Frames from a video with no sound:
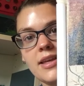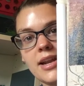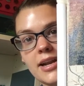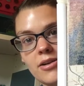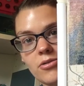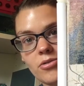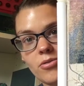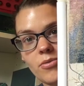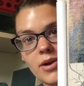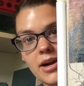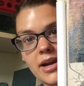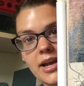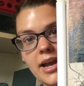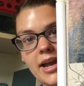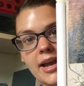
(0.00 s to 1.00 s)
then I don't know where
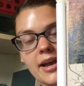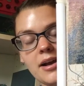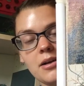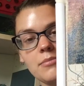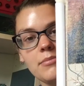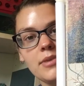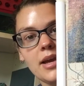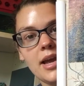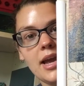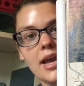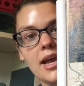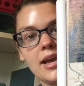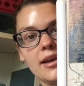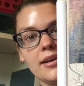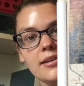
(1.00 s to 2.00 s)
I am,
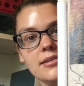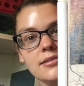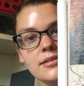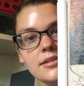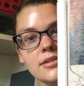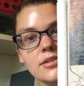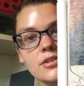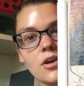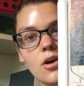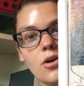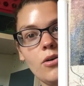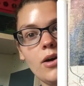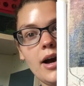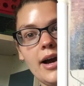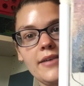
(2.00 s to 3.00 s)
and
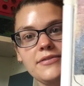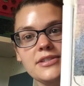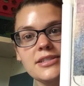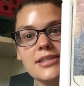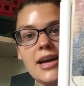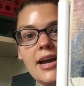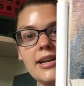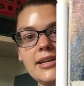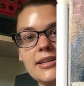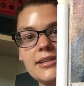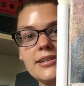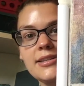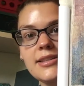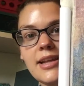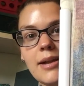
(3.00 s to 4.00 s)
so I've
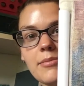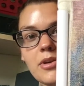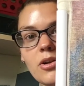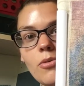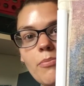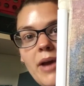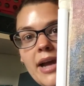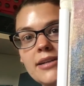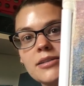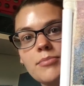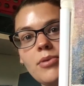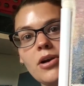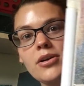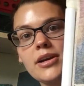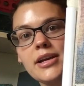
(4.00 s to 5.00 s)
decided that I'm gonna go back to
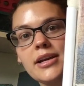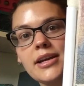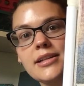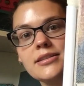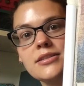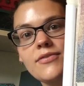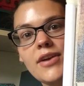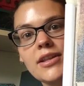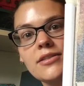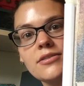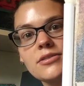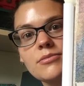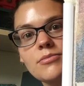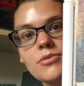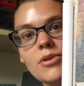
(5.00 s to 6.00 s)
parking, hence the fact
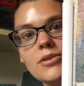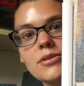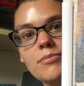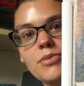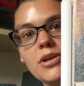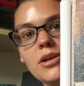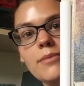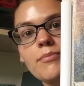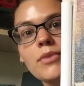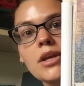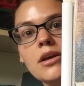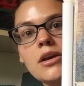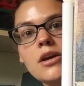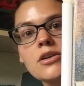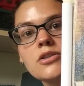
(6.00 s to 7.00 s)
there's some threads up here.
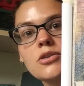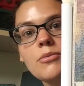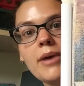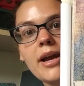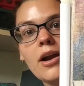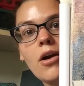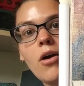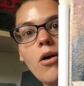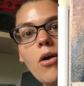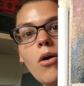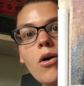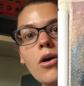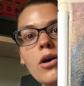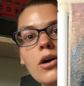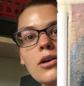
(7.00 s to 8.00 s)
So my
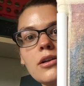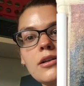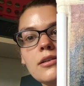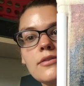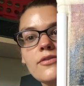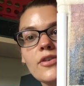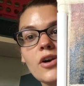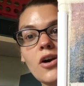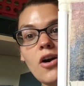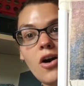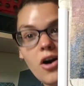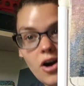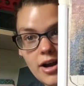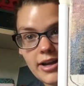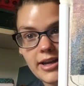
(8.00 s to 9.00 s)
goal for
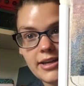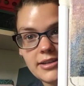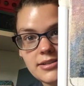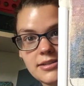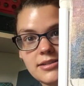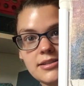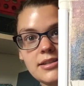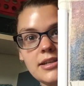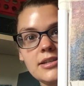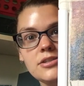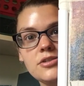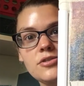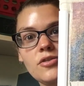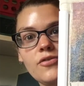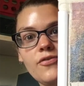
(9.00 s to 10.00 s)
August
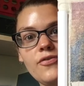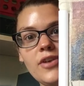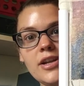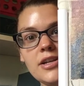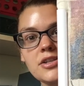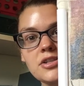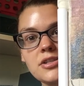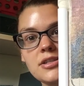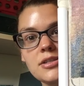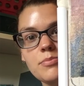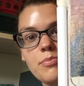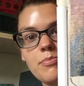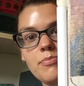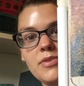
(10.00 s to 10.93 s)
is to finish this